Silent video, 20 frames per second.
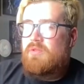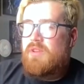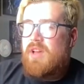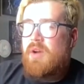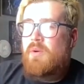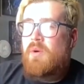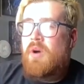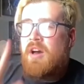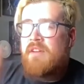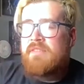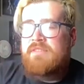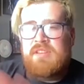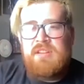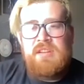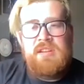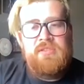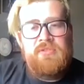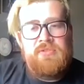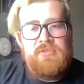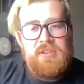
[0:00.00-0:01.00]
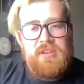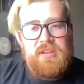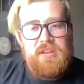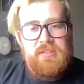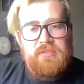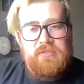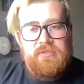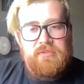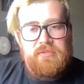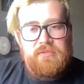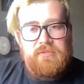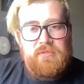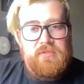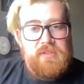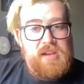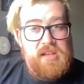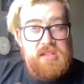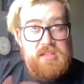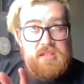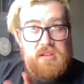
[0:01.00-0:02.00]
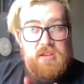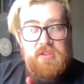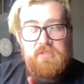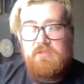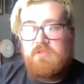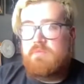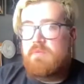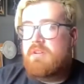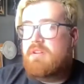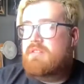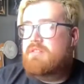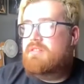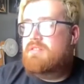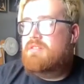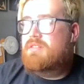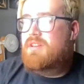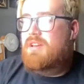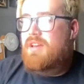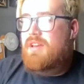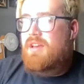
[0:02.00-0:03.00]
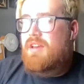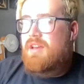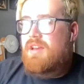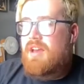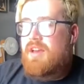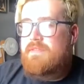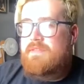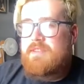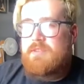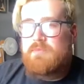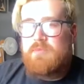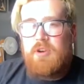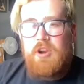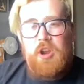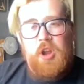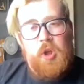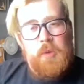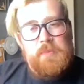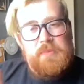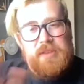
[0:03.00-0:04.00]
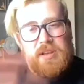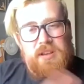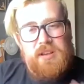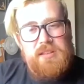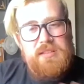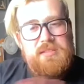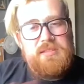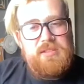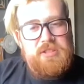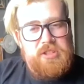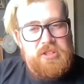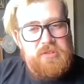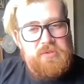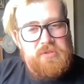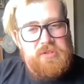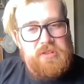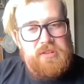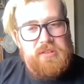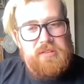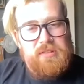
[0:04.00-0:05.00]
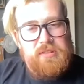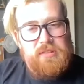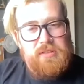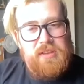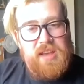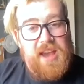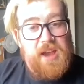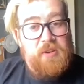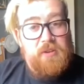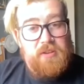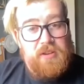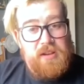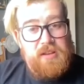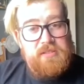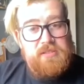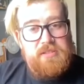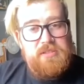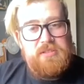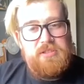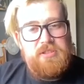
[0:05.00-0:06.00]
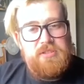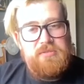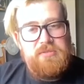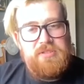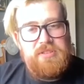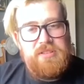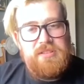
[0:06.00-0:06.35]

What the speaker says: how often in your life as an Irish person have you brought up the Constitution, our Constitution,